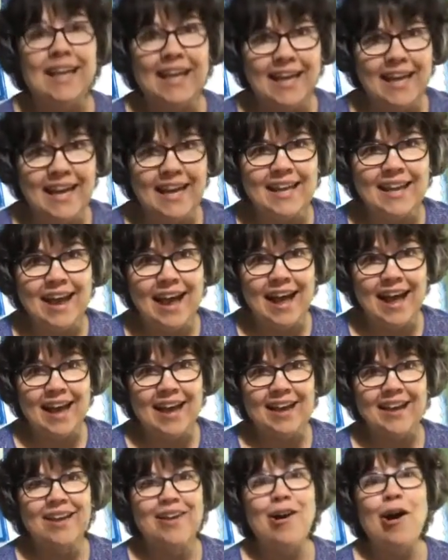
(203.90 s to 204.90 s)
He and
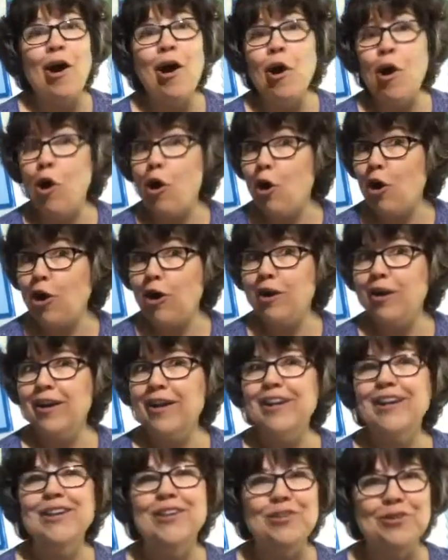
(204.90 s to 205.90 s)
I are
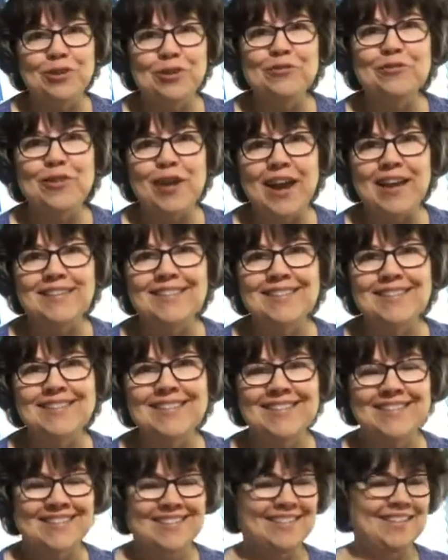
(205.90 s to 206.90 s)
your
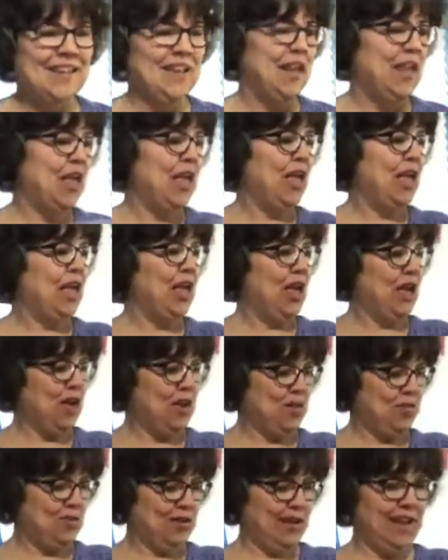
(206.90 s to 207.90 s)
friends.
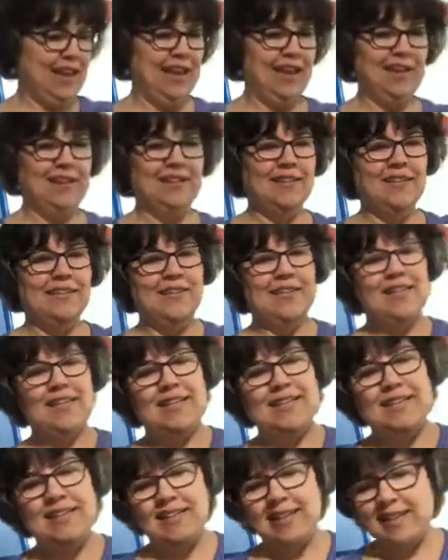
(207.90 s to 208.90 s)
Okay.
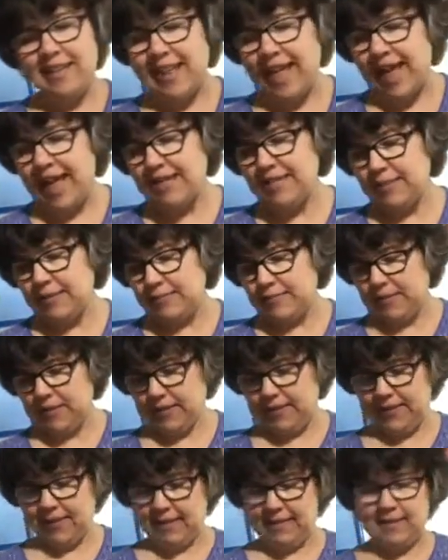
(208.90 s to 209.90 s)
Last
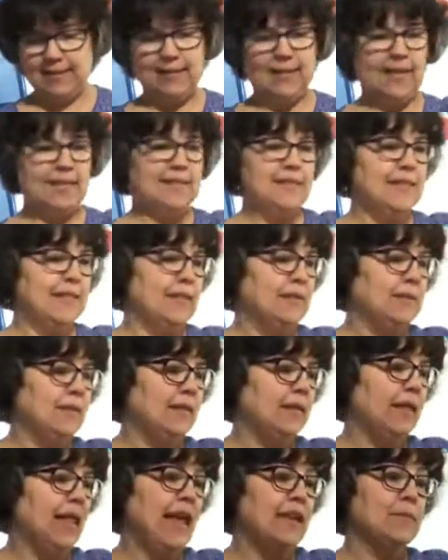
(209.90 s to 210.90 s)
but least, let's see,
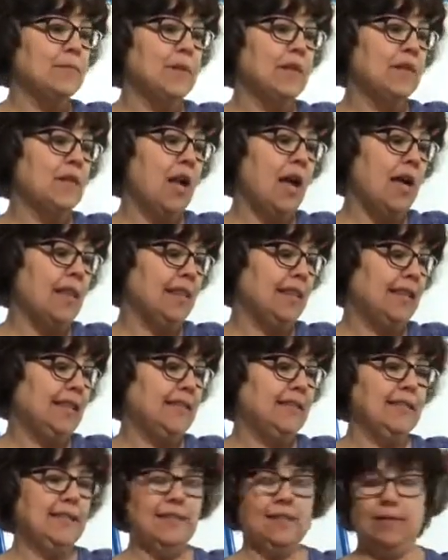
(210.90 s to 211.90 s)
last but not
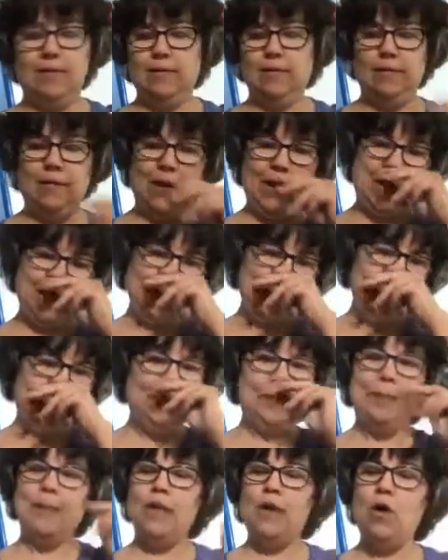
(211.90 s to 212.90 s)
least. Okay.
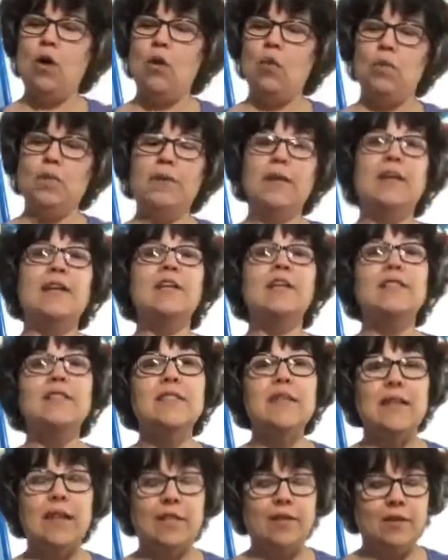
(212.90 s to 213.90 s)
Oh,
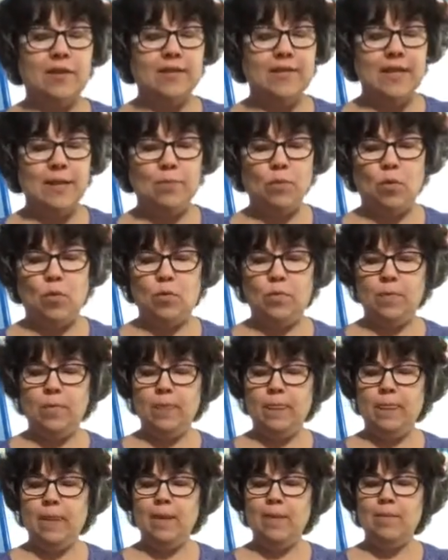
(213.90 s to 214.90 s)
here's another example.
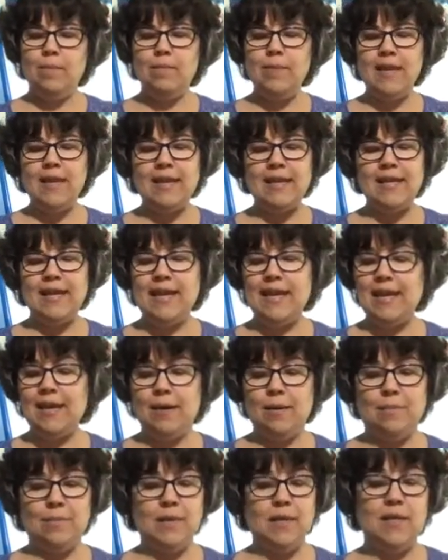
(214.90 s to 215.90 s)
Me and
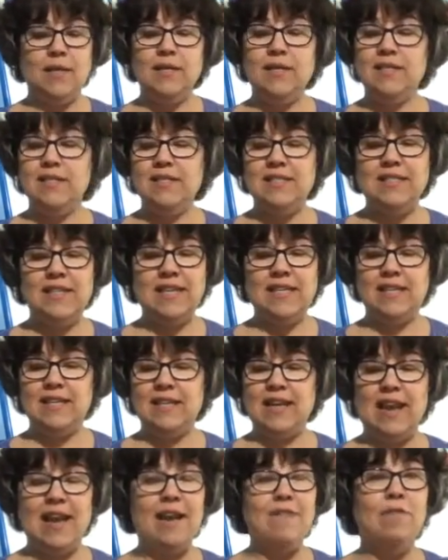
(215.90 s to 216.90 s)
him
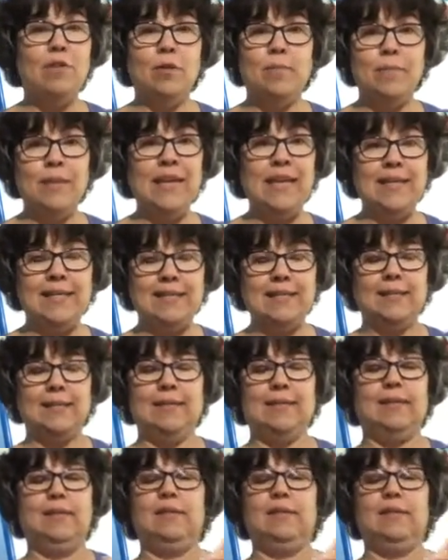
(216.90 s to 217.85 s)
didn't ever meet.